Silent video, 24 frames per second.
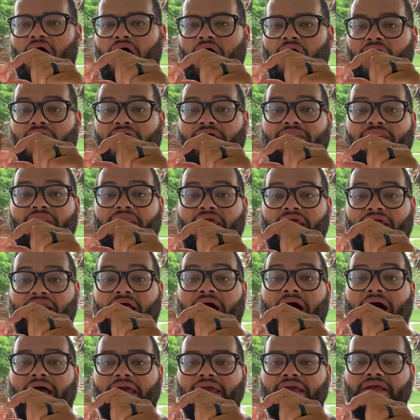in
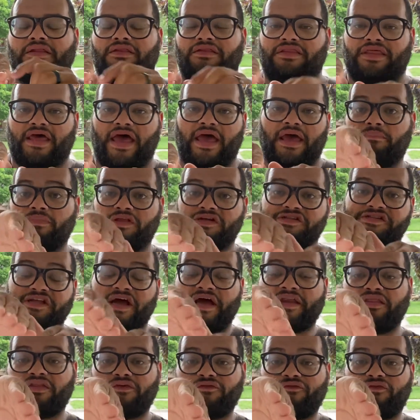height that the
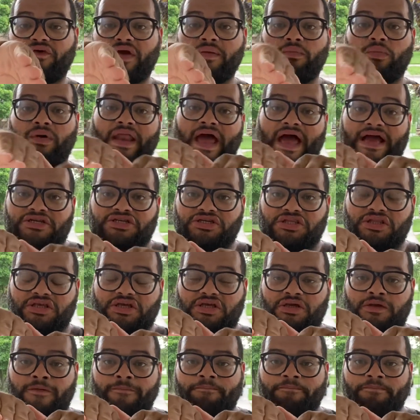side of the frame would
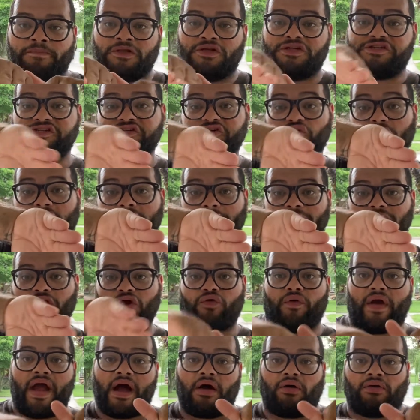actually scrape the
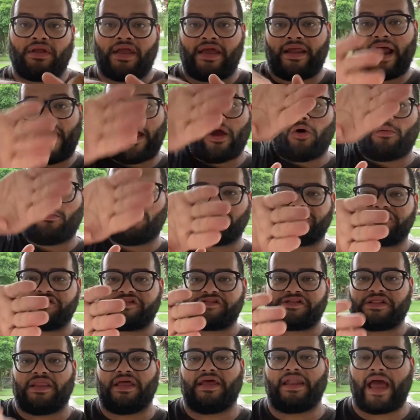ground and I almost
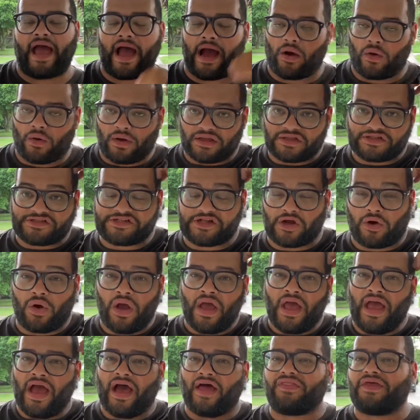slid out. And so
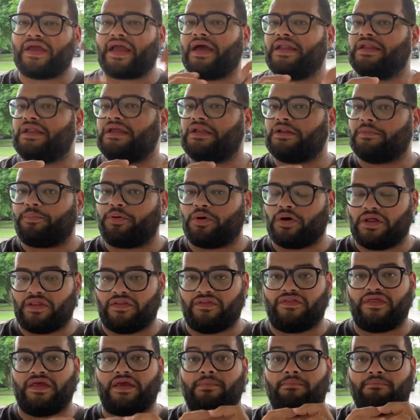I think I need to put
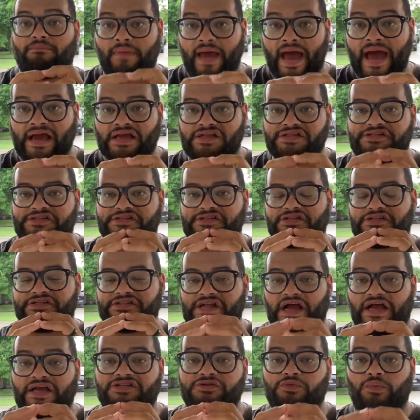the max
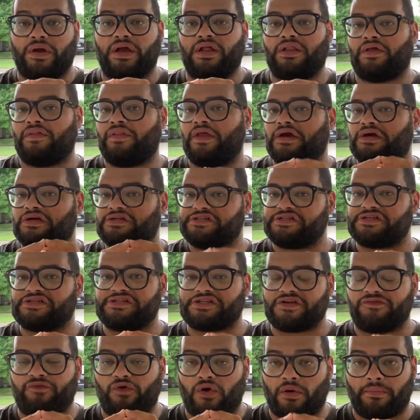size wheel in there, a
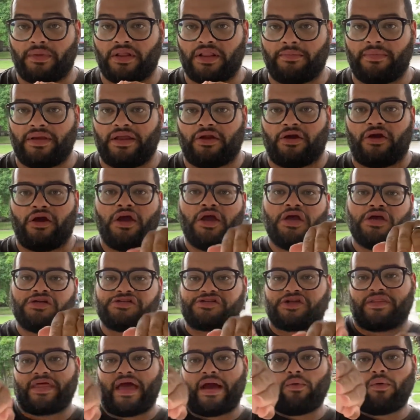64 millimeter,
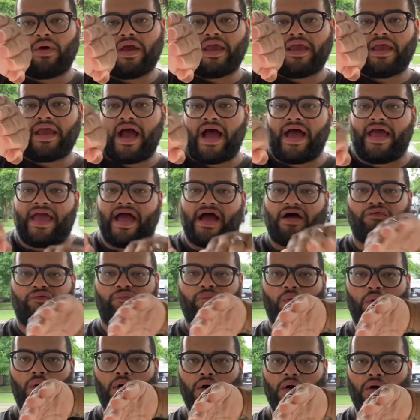so that way I have
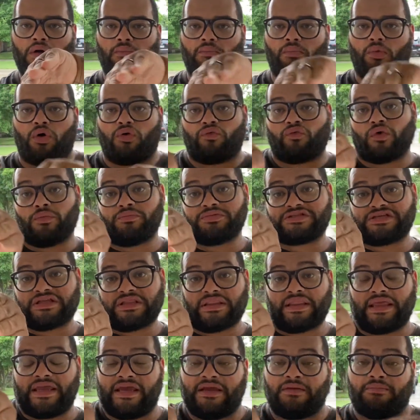more room to
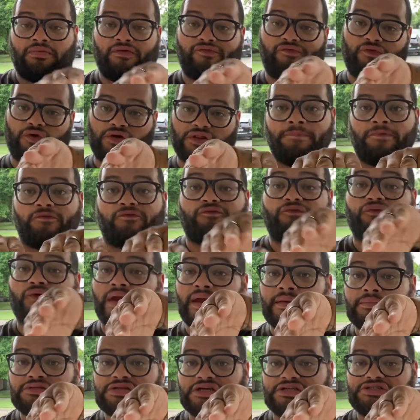lean before the
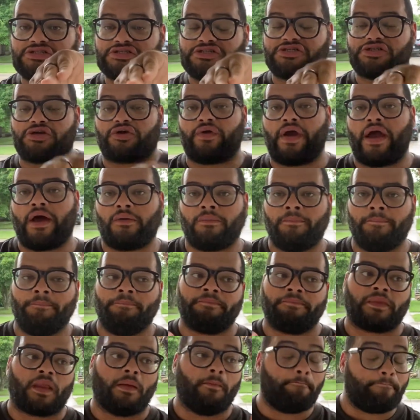frame touches the ground.
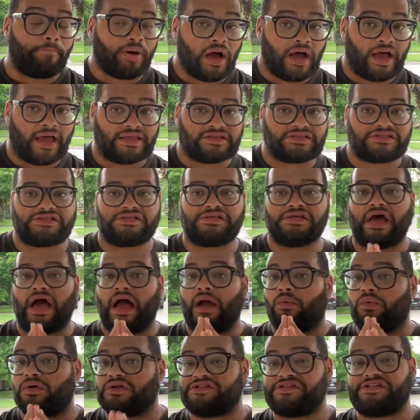But I
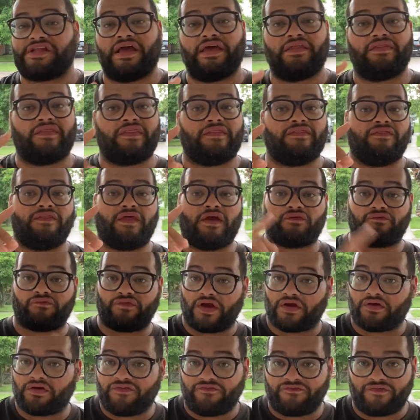would say they're
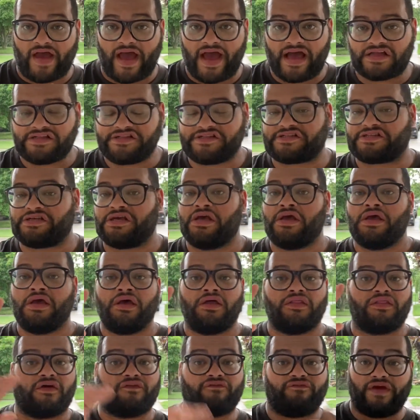very fast.
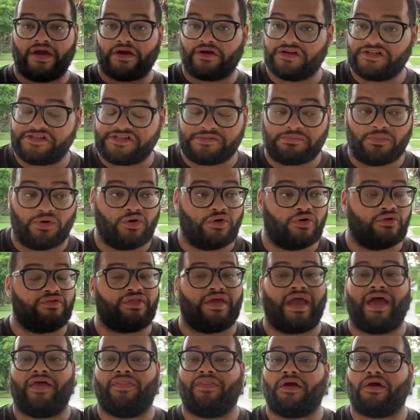They're very smooth,
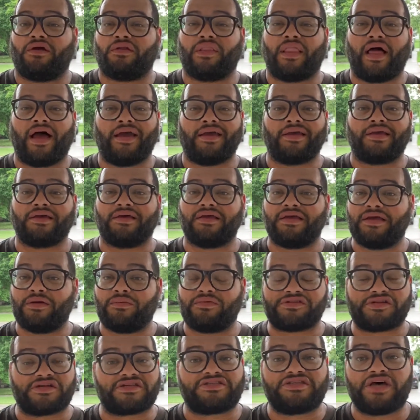and it
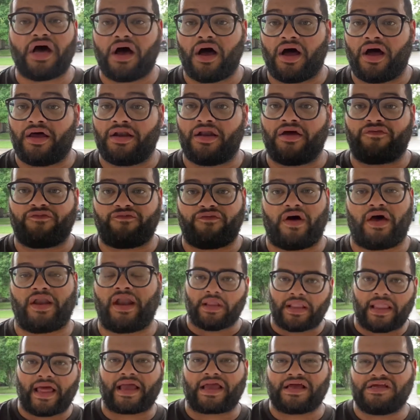was a ton of fun.
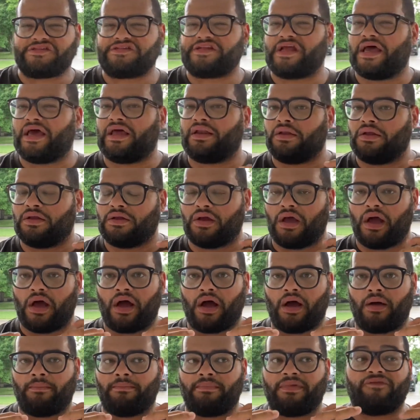Like I said,
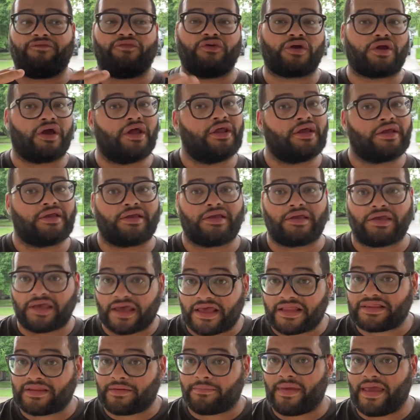if you're gonna
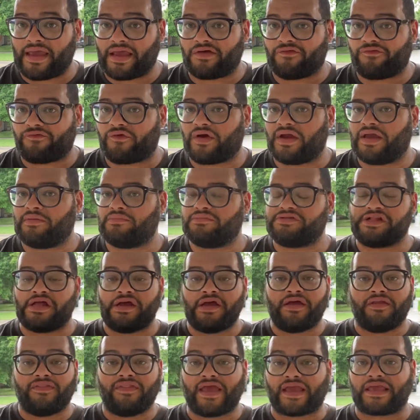get the mega frames
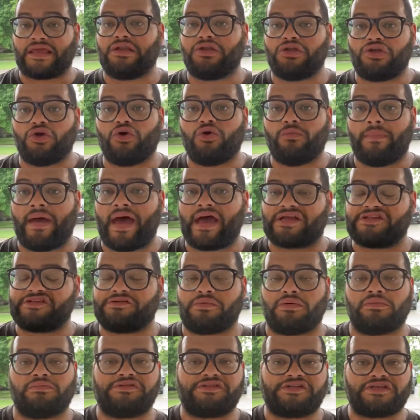that can do
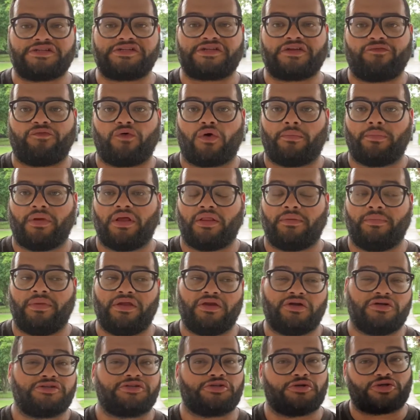maximum 64
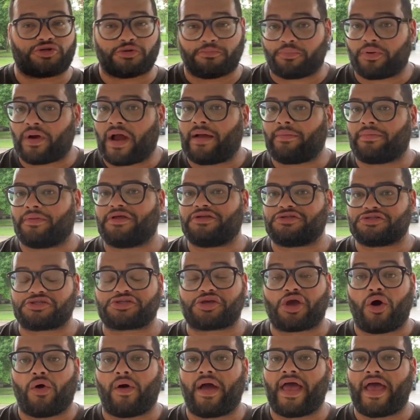millimeters, you should probably just
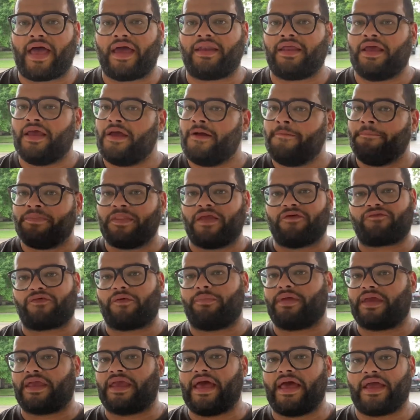go ahead and from
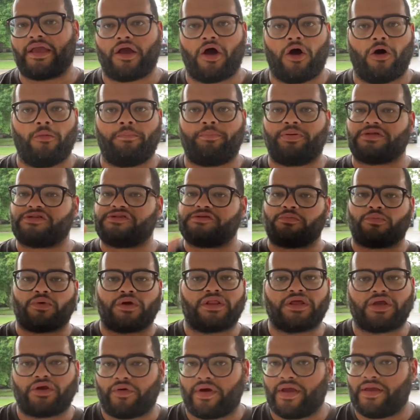the get-go put some
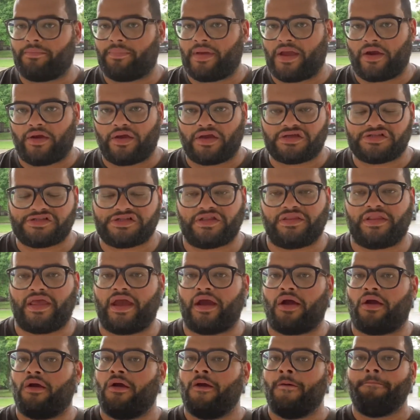really great bearings in
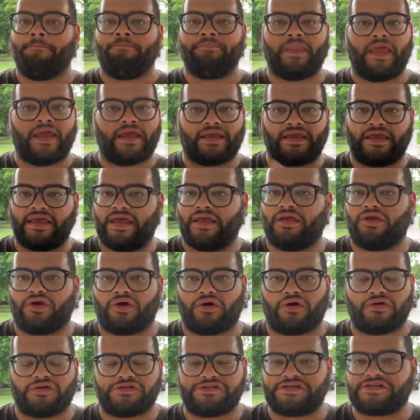there and get
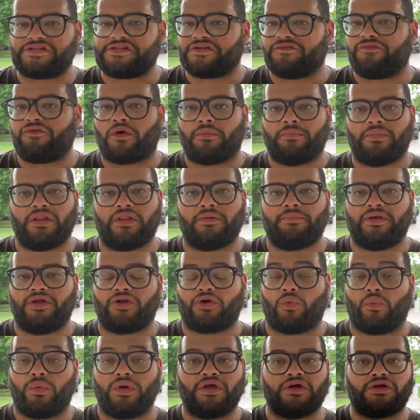your 64 millimeter
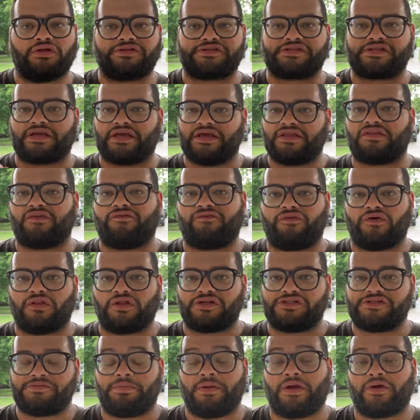wheels to get the full
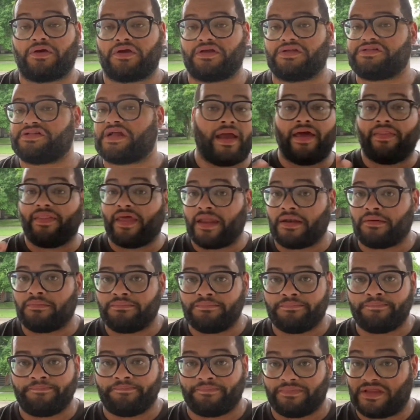experience. And then
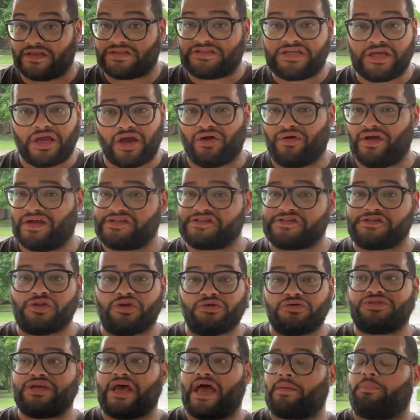the TRS
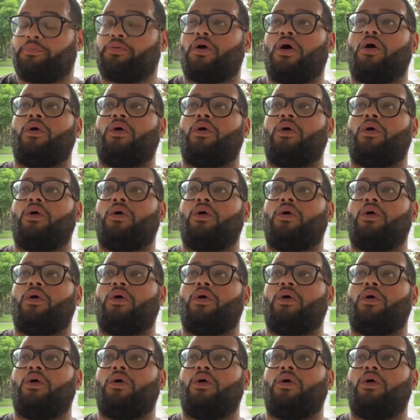New Jack Pro